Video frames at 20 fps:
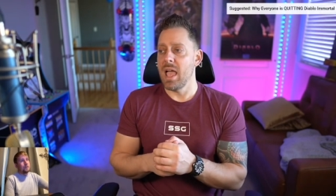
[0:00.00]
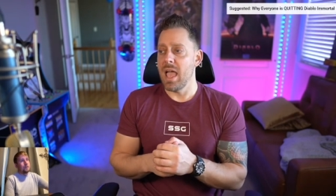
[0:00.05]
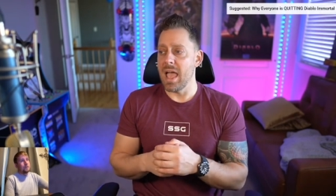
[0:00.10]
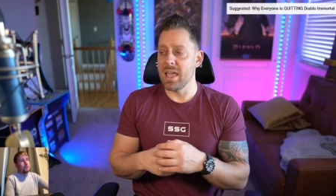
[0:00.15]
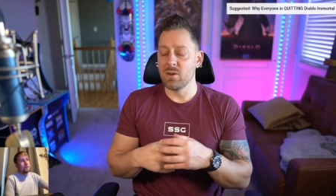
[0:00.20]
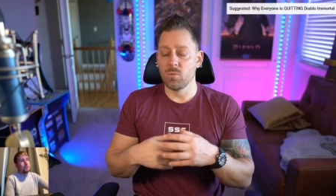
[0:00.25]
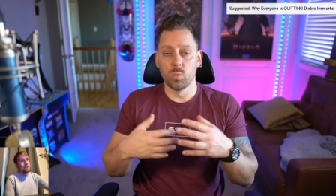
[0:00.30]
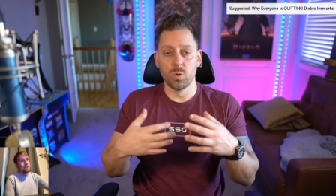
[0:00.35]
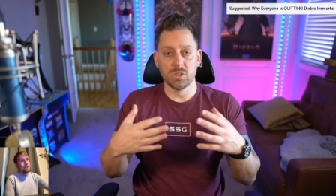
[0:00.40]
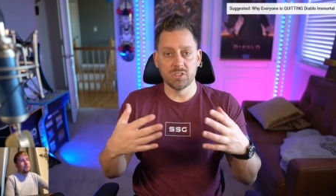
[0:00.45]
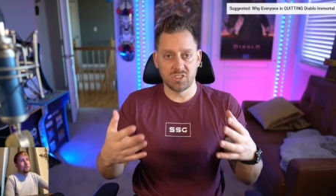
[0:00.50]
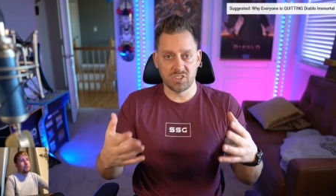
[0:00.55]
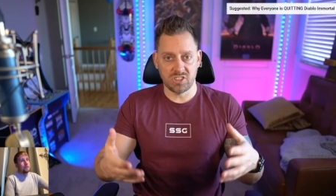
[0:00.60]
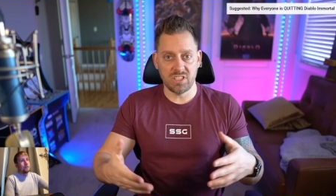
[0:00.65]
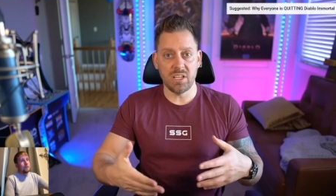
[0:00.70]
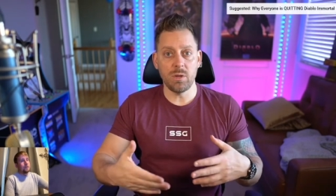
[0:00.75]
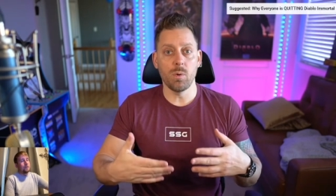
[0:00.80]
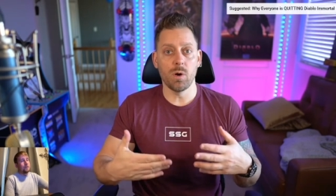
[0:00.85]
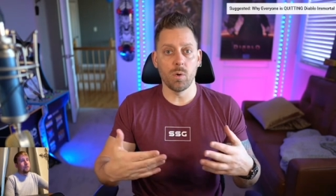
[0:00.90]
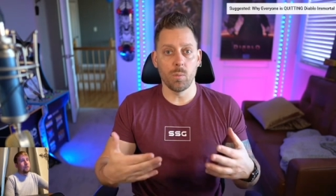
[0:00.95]
and we'll
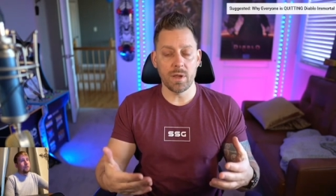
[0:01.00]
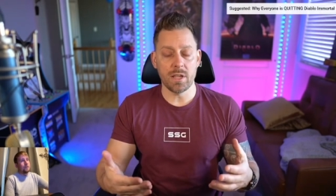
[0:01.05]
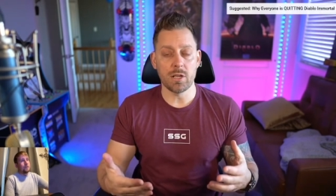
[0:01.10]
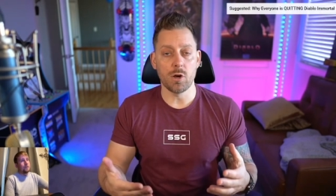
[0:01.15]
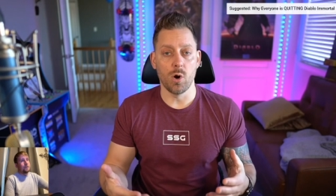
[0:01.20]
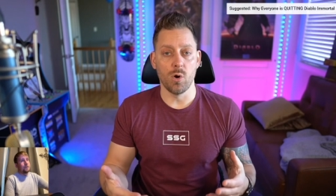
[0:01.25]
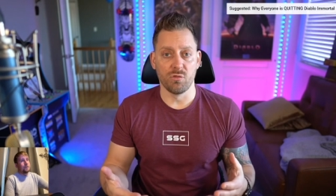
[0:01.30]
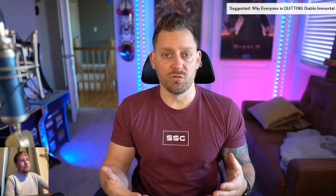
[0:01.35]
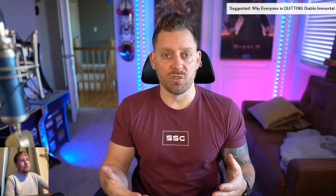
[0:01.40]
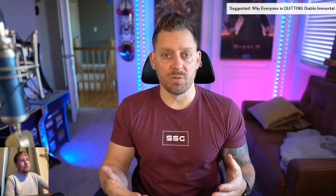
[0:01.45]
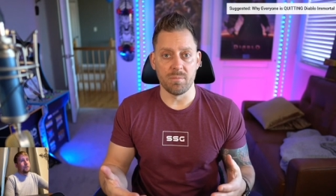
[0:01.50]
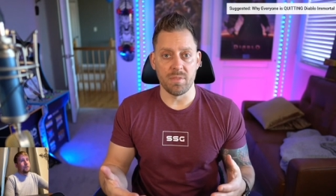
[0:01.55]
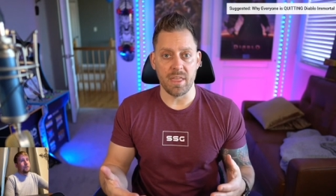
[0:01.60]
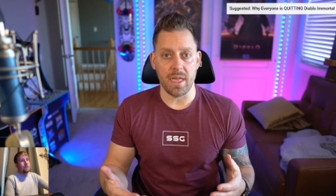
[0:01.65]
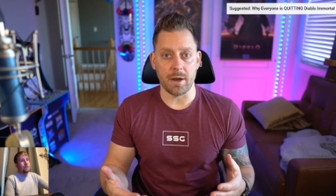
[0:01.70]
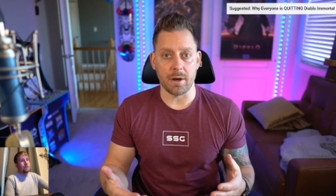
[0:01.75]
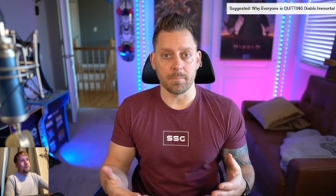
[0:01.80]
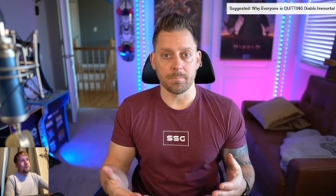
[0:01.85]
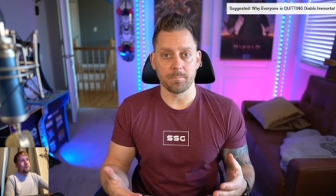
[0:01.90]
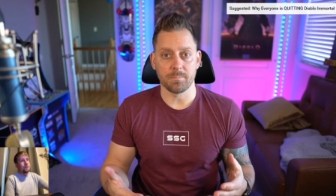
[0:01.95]
see where we go from
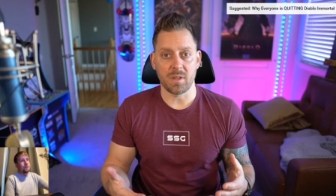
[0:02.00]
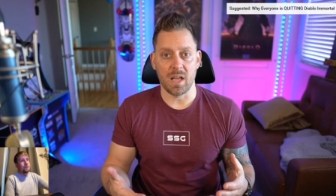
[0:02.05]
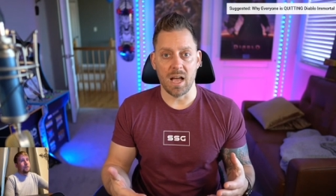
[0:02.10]
there.